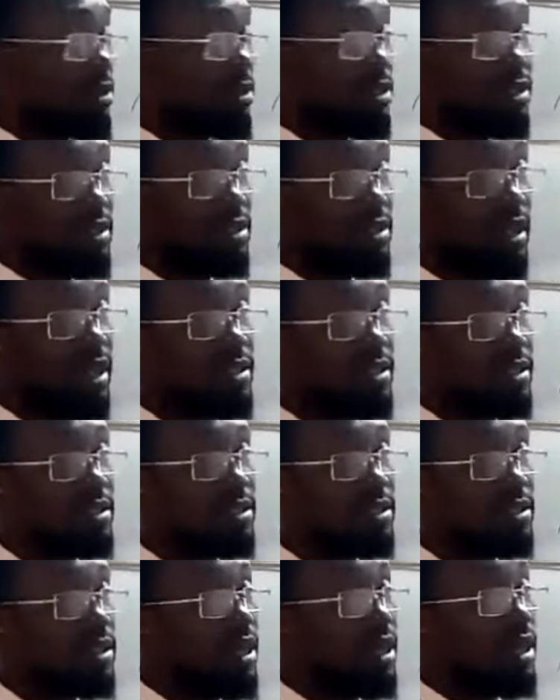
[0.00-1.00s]
and
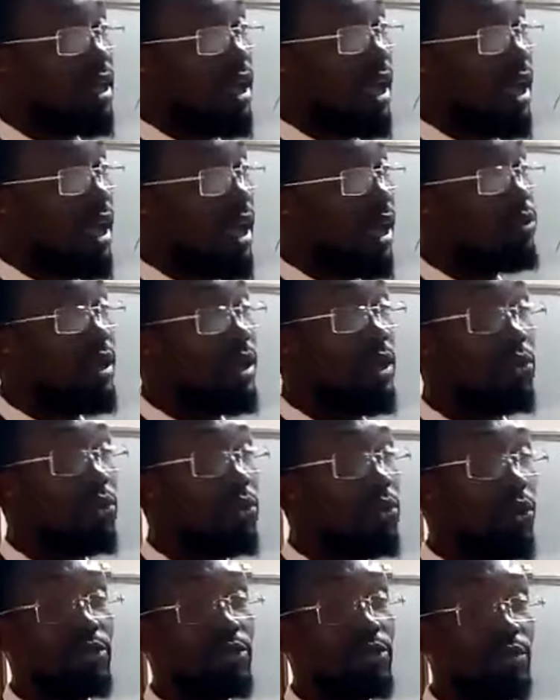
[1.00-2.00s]
resistance, I will now
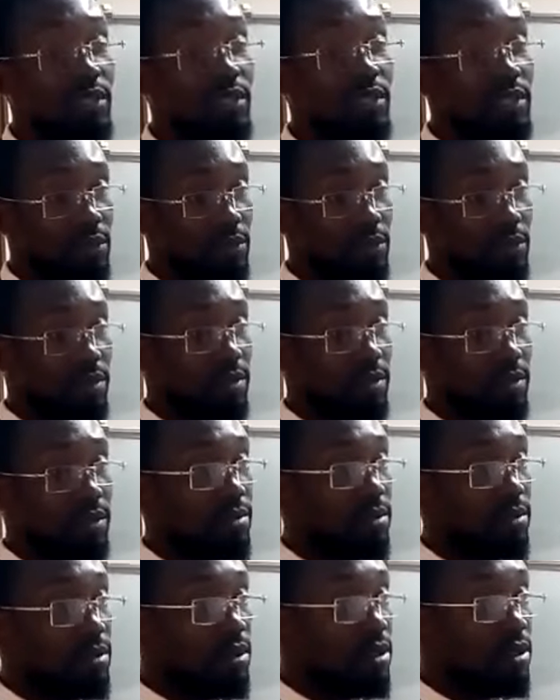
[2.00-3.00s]
go into
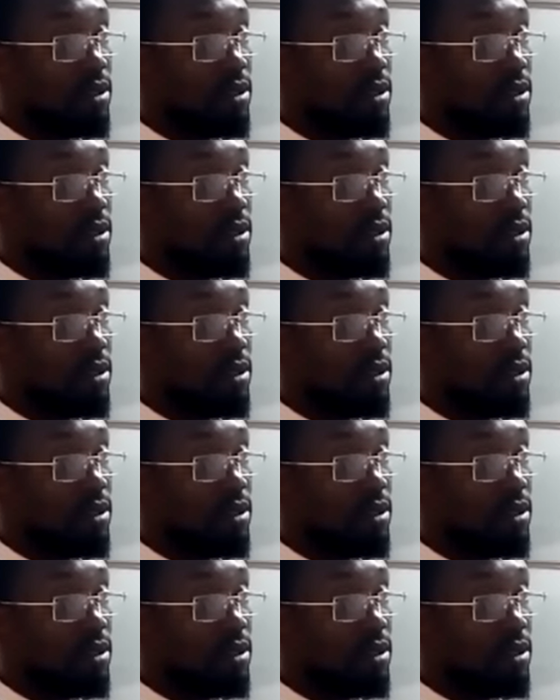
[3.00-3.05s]
details.